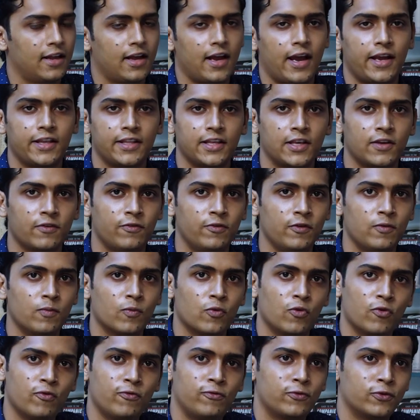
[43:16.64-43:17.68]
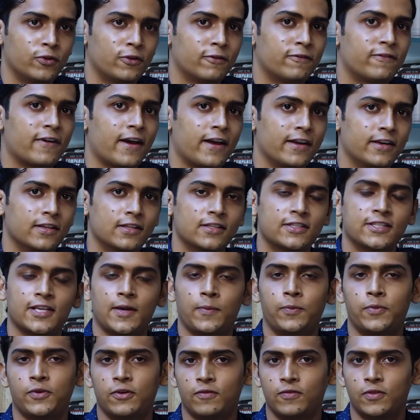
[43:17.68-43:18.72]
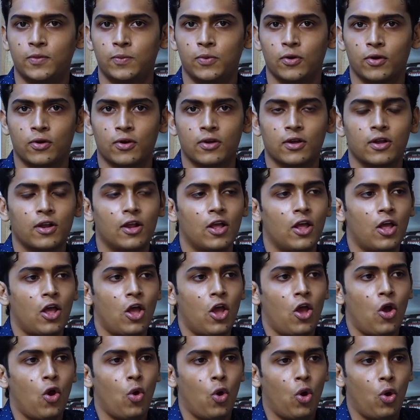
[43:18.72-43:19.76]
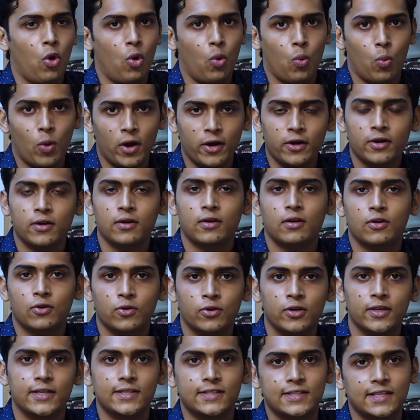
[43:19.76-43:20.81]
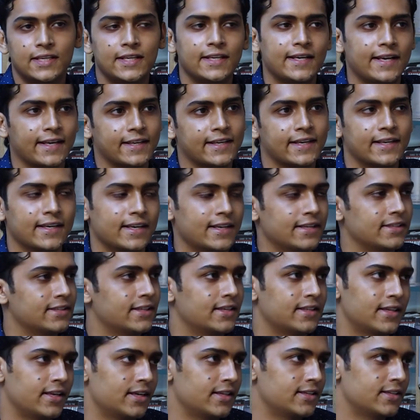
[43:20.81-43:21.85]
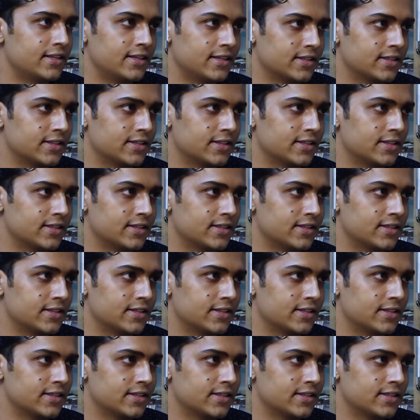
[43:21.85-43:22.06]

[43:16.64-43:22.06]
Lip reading: I think if we move to the final chapter of the book, one could easily recognize that there is an